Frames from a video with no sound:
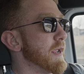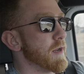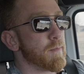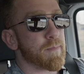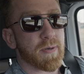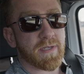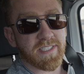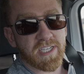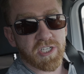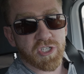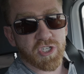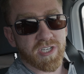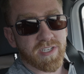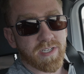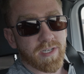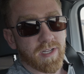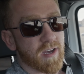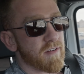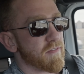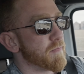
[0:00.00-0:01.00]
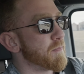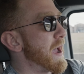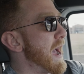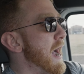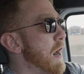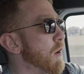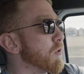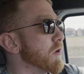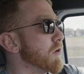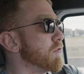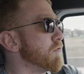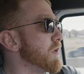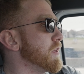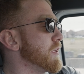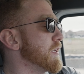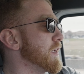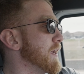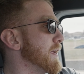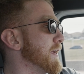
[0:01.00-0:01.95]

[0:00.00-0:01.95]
a position of power really,